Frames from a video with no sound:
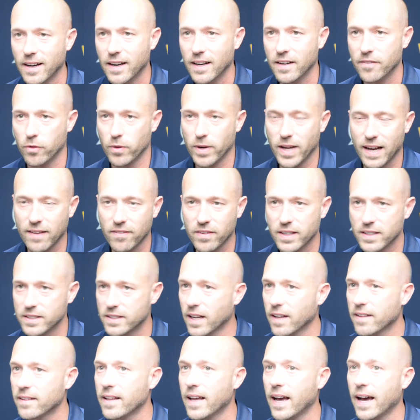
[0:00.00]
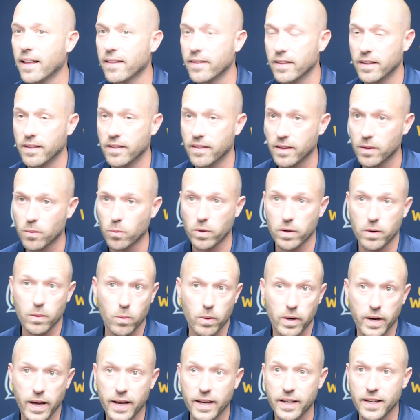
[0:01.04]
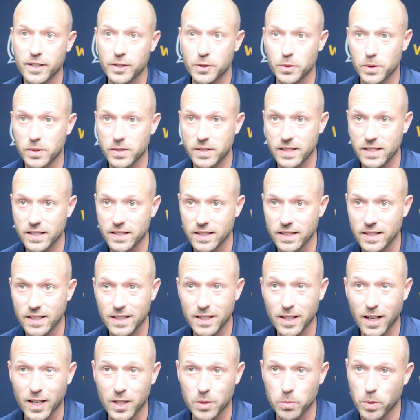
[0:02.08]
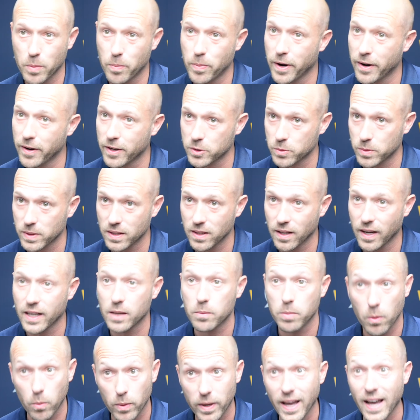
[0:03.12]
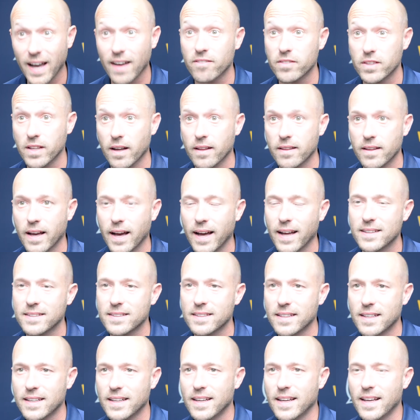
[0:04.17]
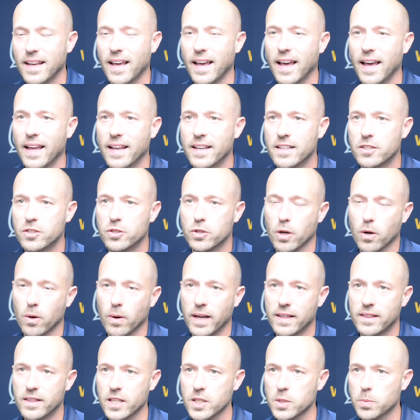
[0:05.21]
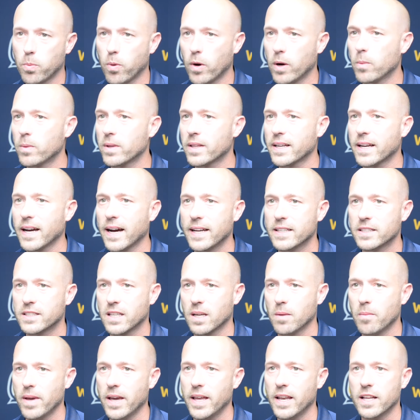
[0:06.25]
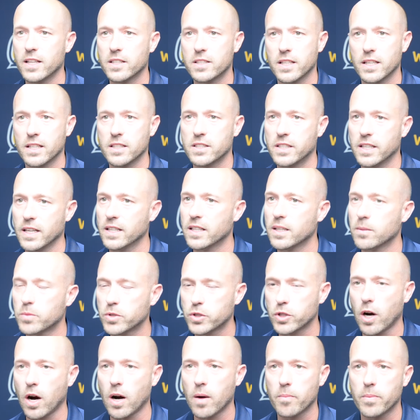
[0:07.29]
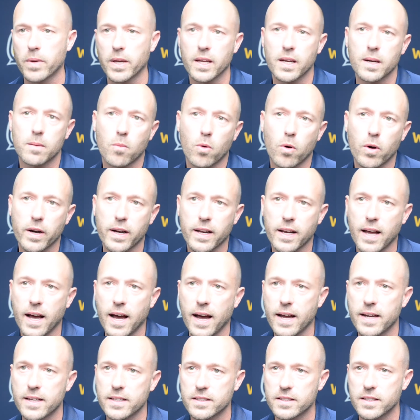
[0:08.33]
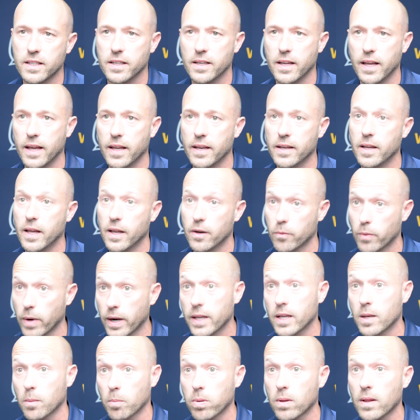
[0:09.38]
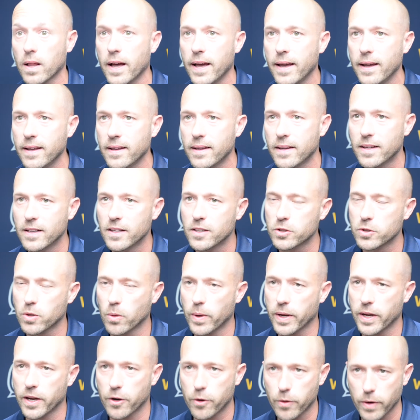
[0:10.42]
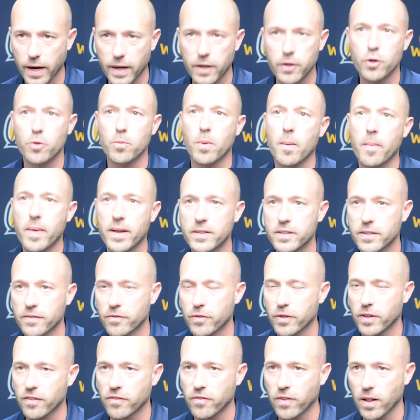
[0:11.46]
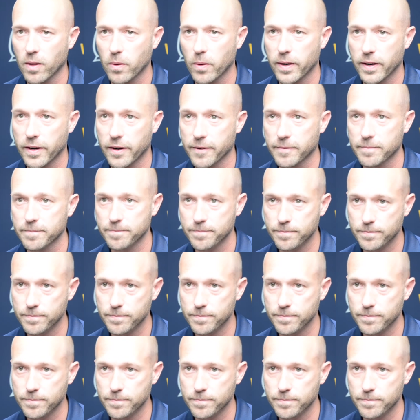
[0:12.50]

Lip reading: If we haven't done that, then we're heading into a season not as prepared as we'd like, but we have done that. And so at this point, when the guys come in, it's getting them sharp, getting them organized and ready to play so we can create new momentum for the following year.